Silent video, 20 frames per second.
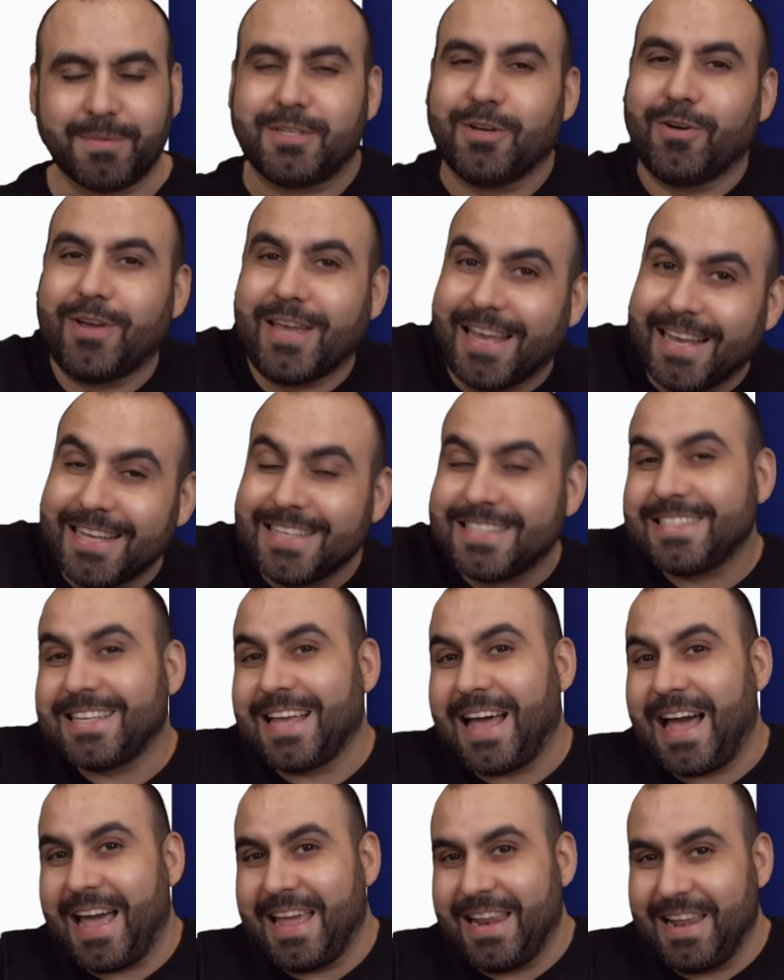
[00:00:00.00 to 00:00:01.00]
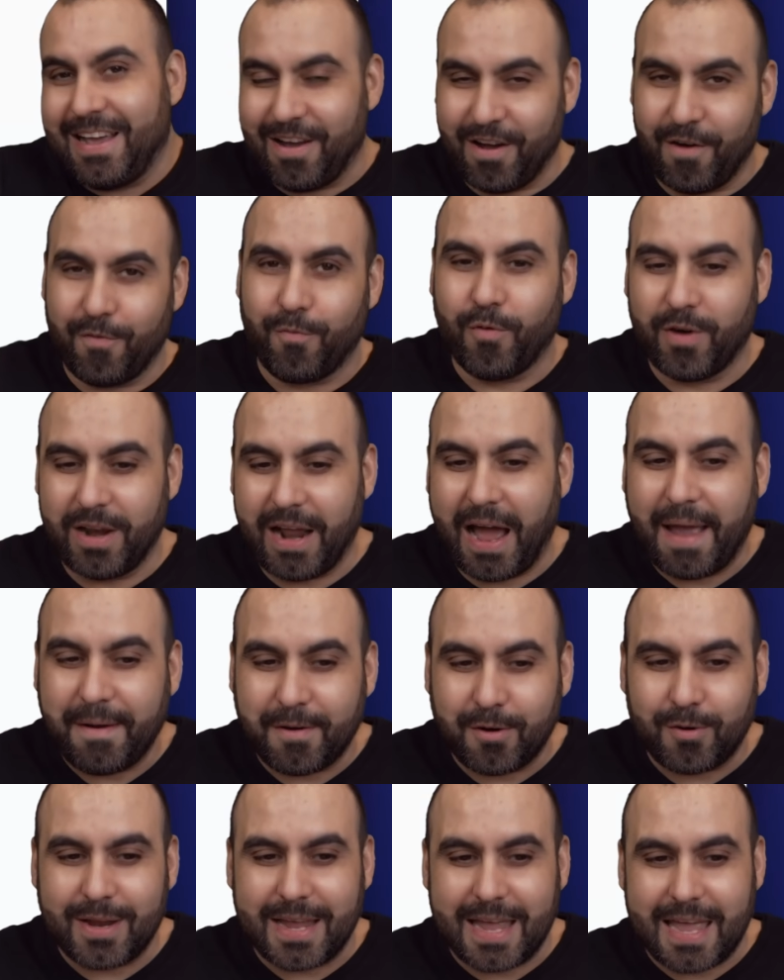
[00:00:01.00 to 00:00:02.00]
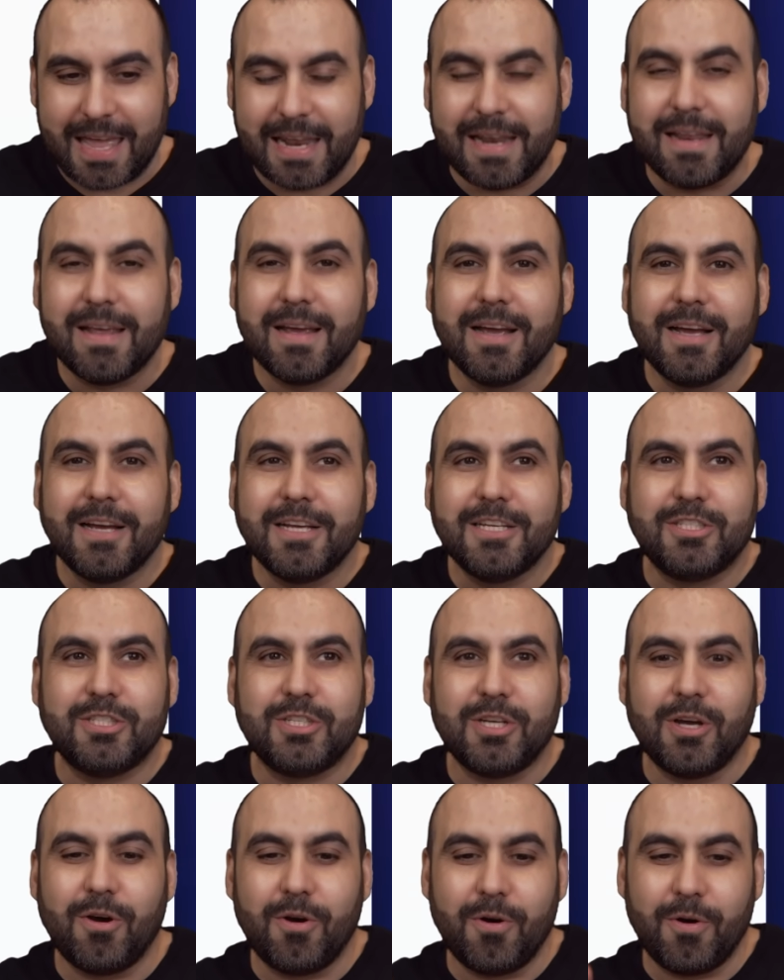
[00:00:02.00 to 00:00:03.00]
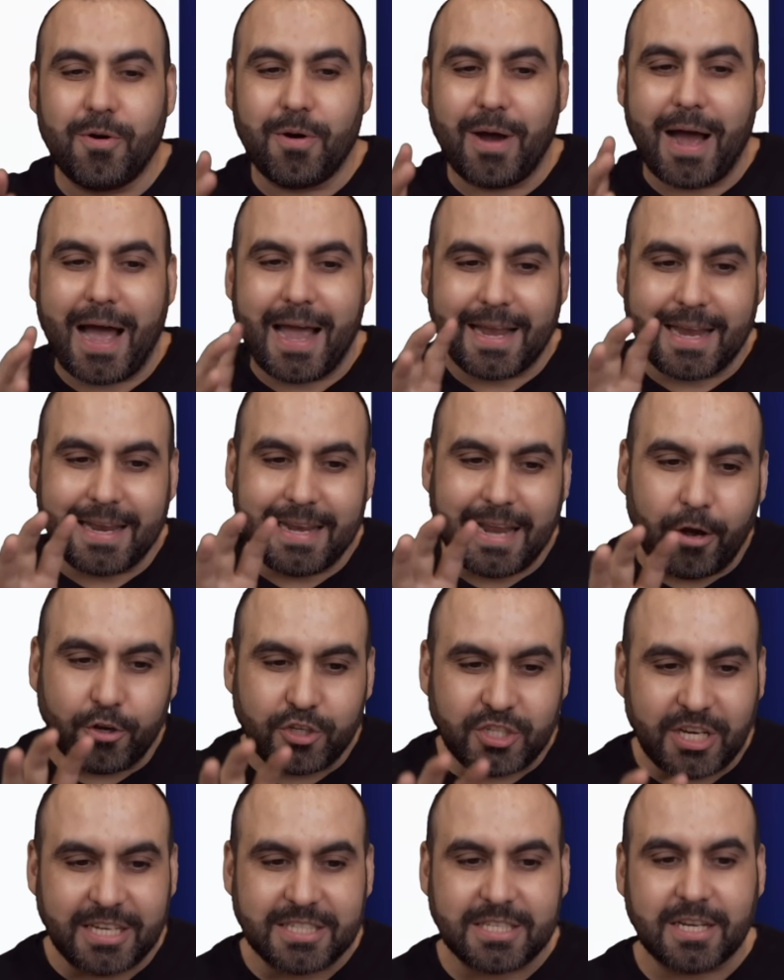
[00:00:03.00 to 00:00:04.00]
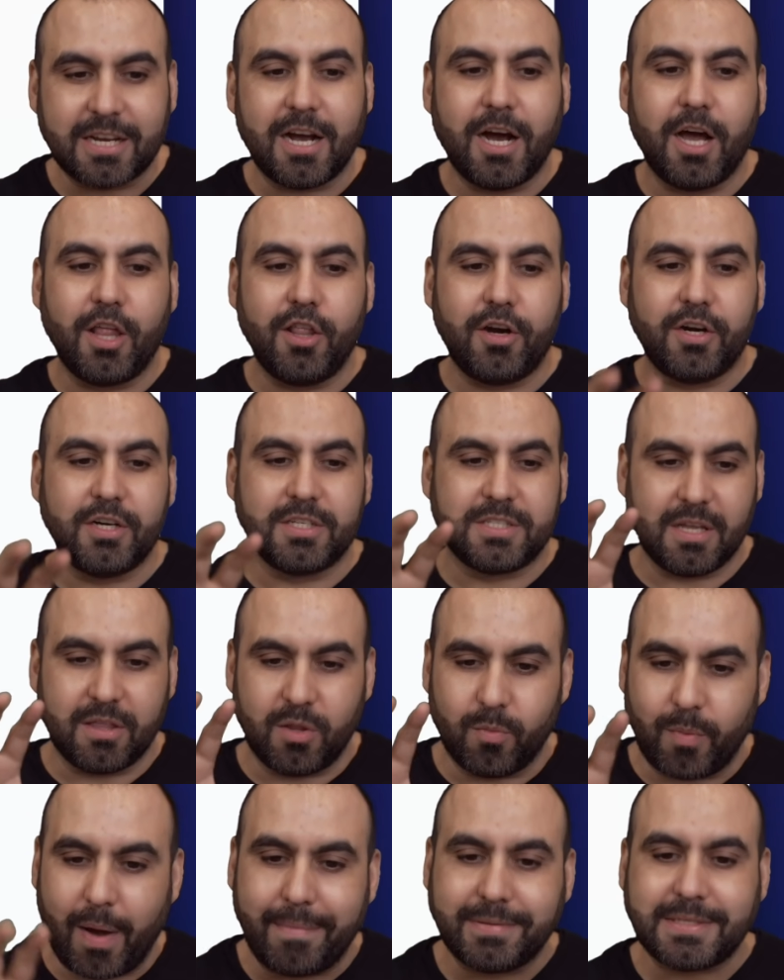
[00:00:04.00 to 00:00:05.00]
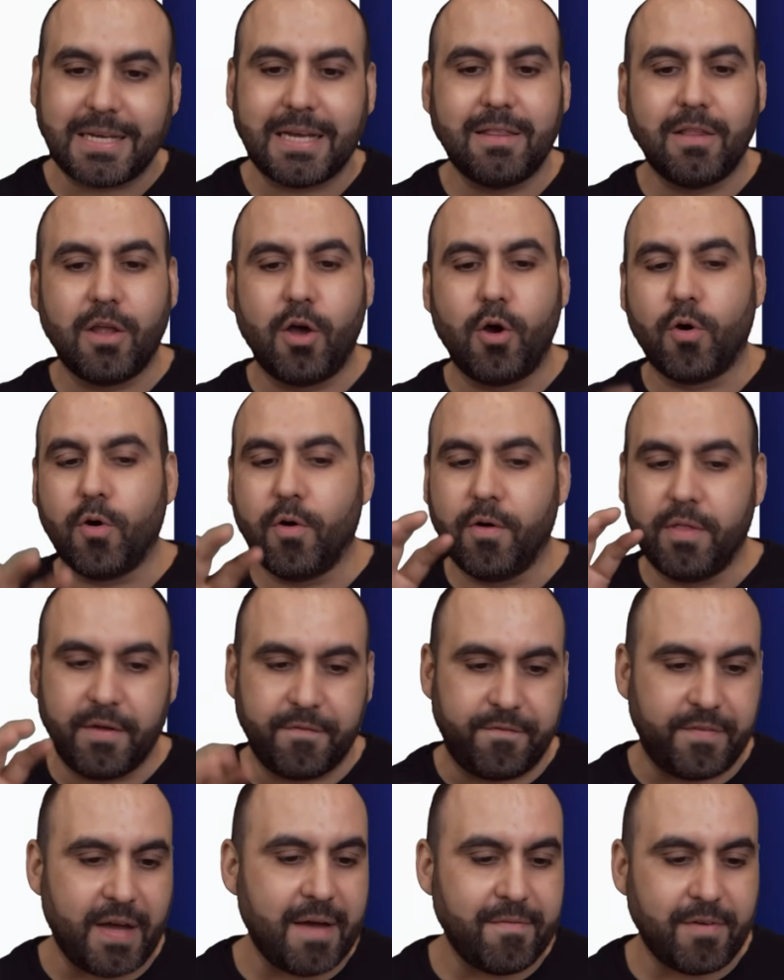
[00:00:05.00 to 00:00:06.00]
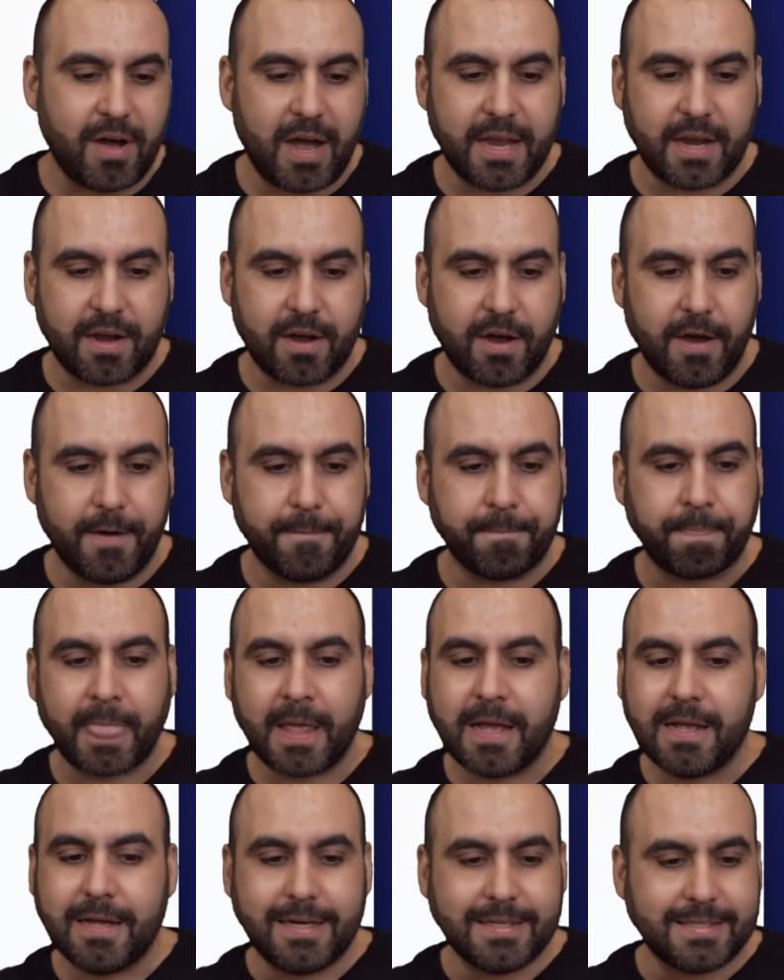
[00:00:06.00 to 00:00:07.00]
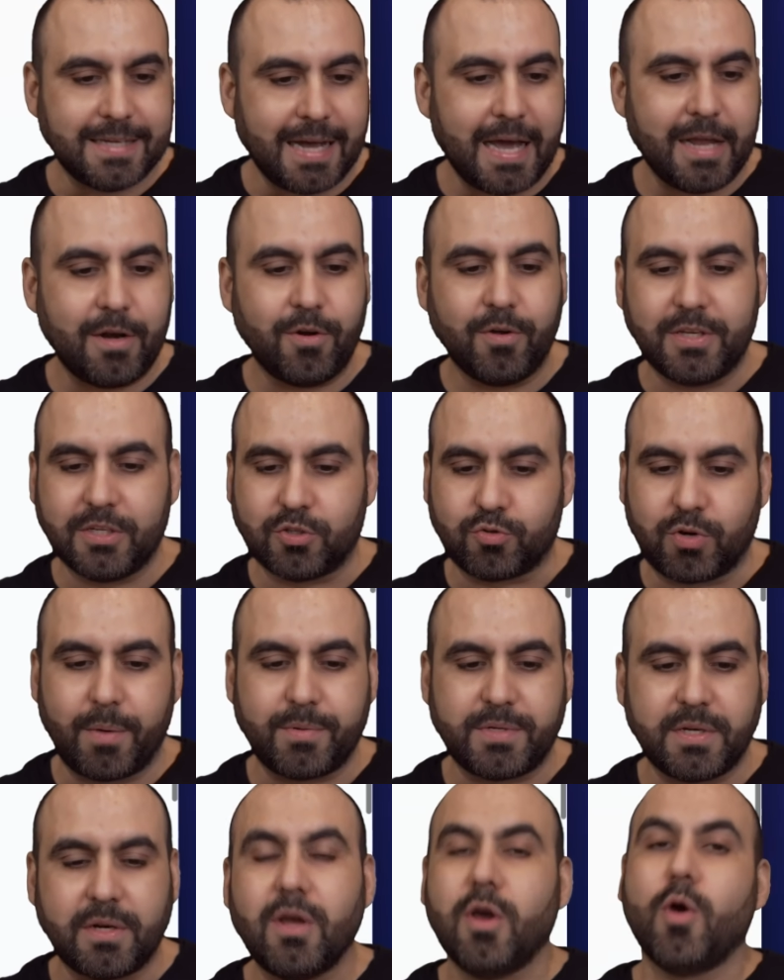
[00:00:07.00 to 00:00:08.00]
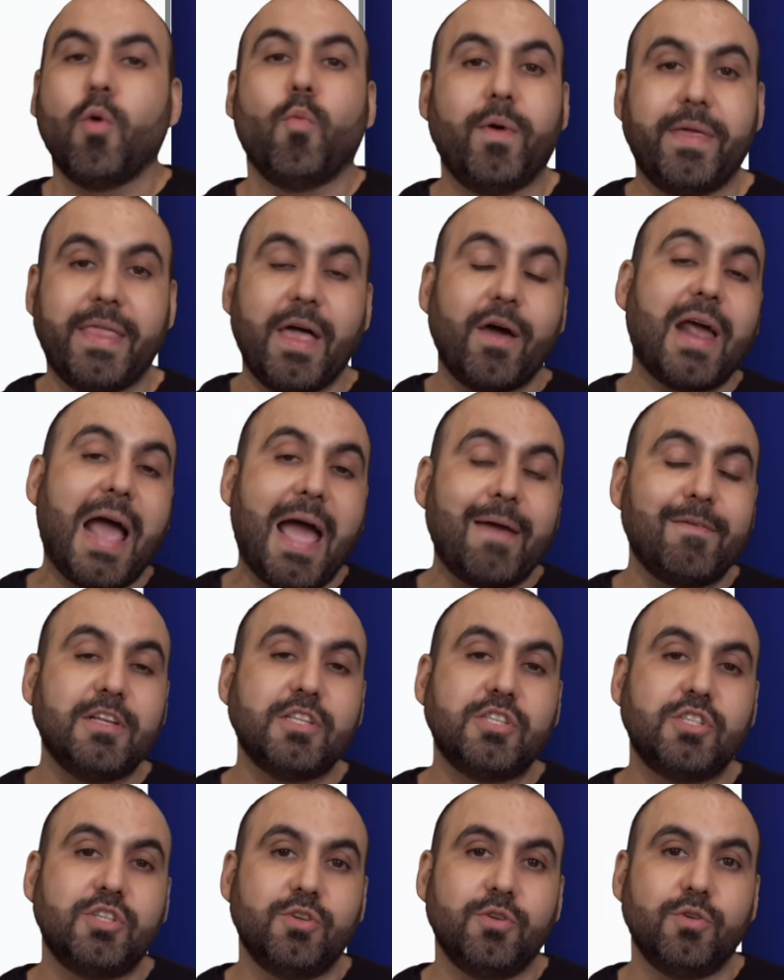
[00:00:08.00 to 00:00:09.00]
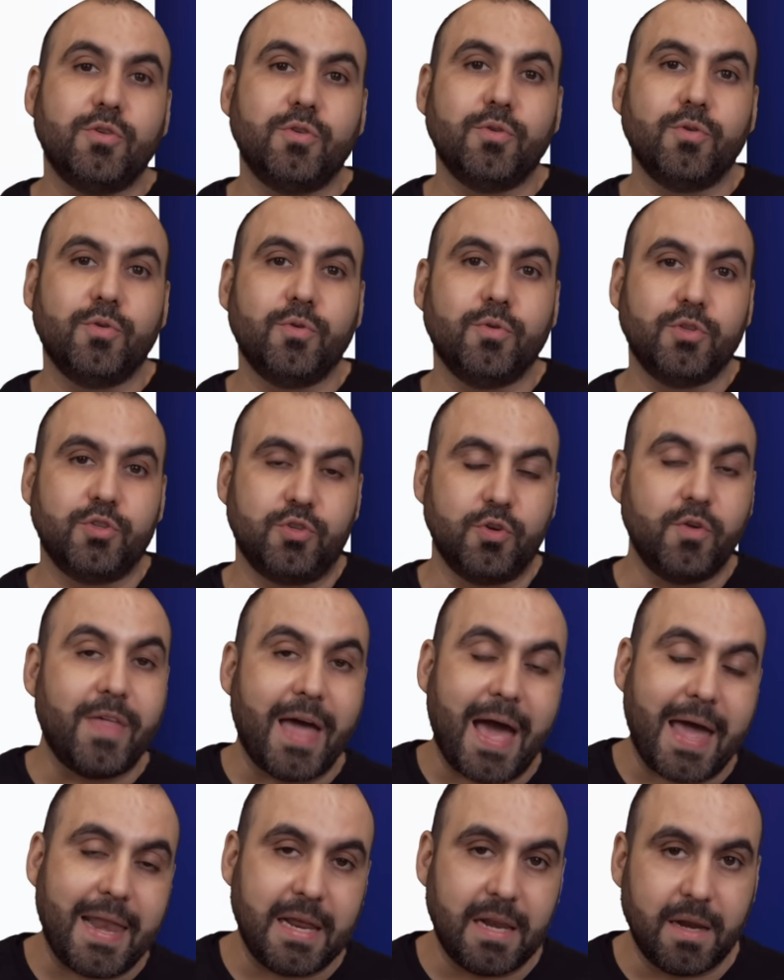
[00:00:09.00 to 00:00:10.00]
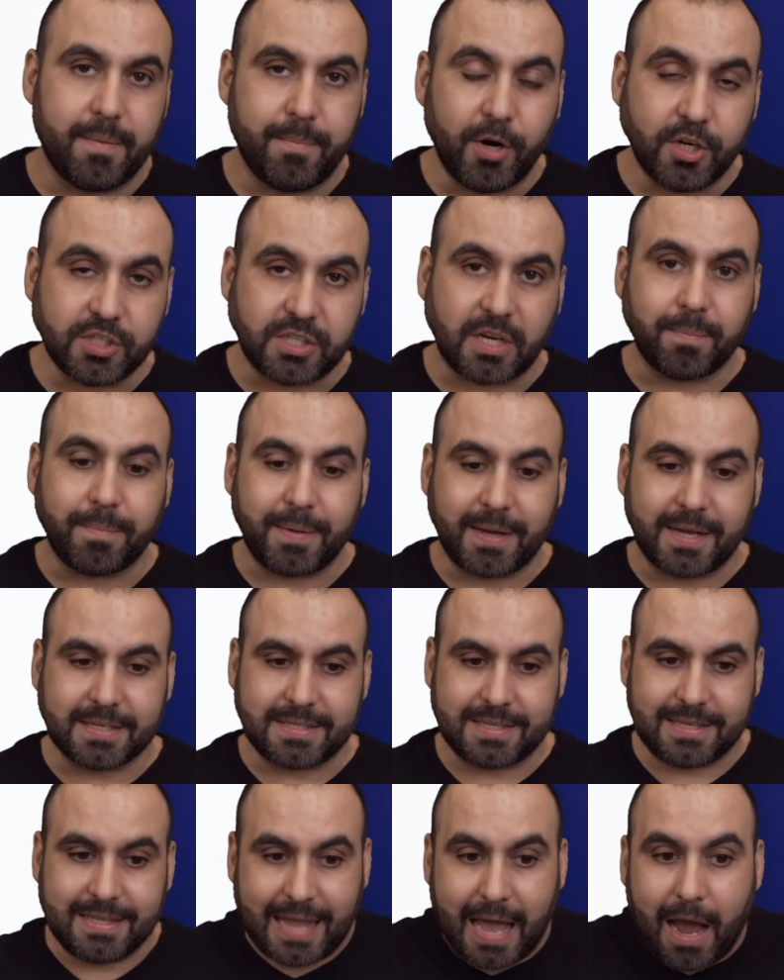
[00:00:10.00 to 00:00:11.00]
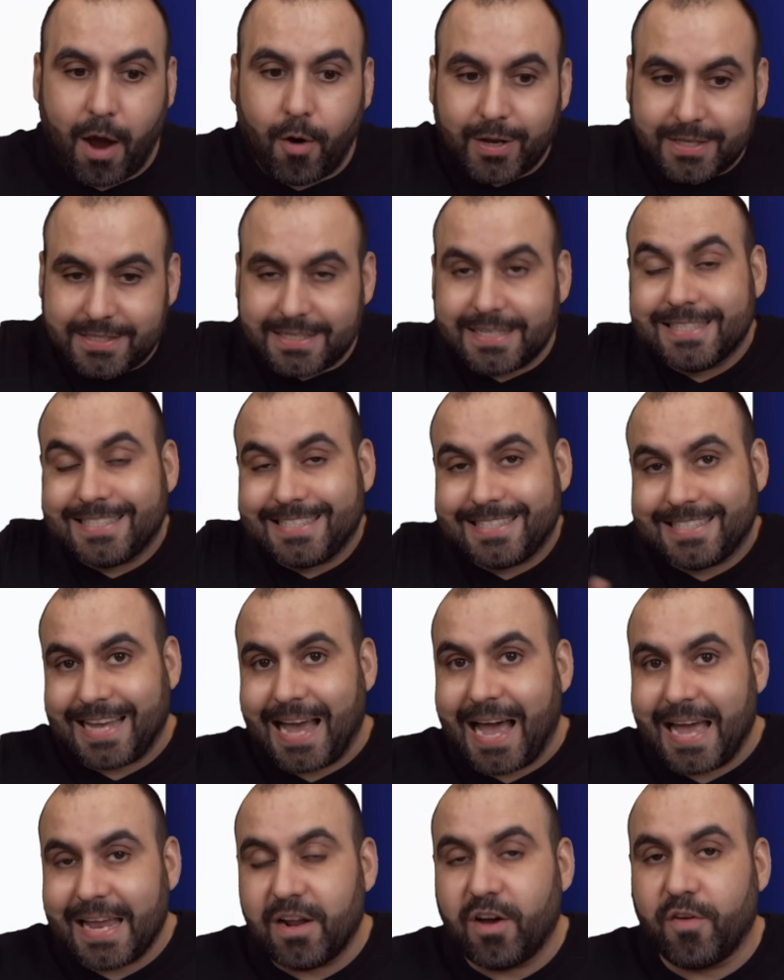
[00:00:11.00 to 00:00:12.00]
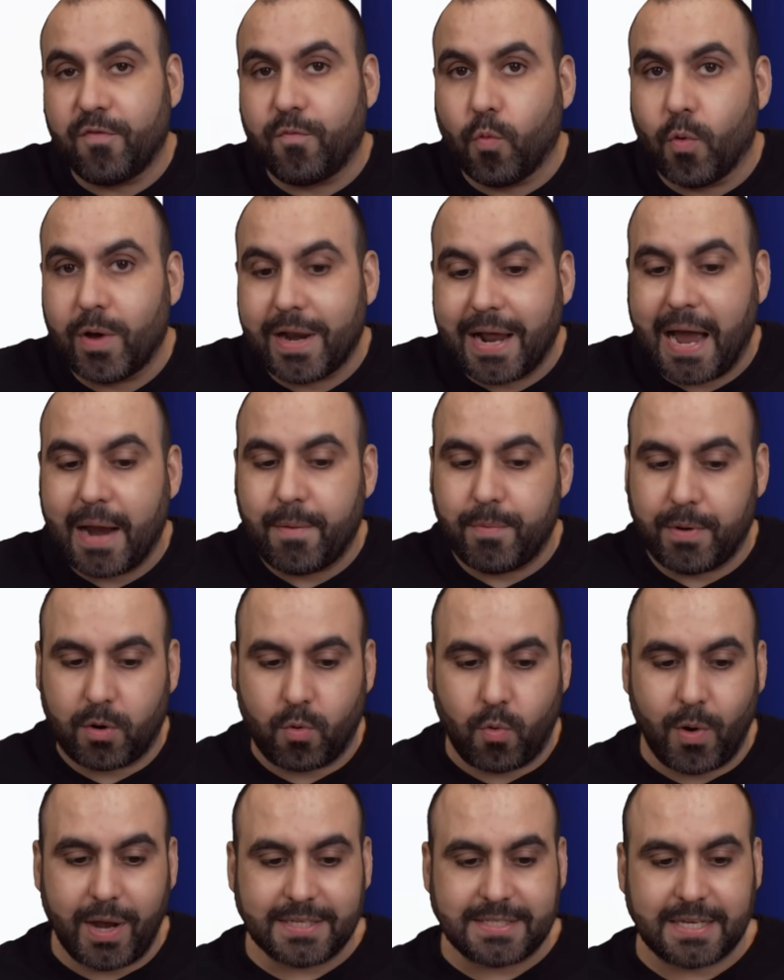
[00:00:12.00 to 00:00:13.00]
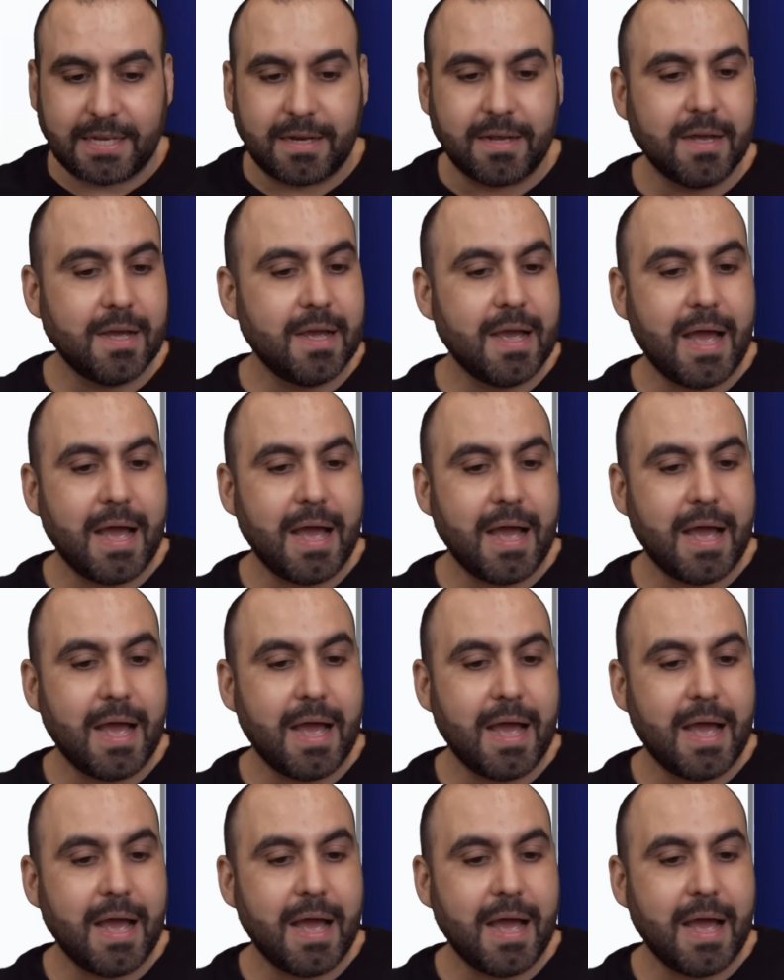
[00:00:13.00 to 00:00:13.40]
So inside of what I created, so I can now change the colors, the website logo, the fav icon, title, description, without having to do that in Emergent because now it's inside of what I requested.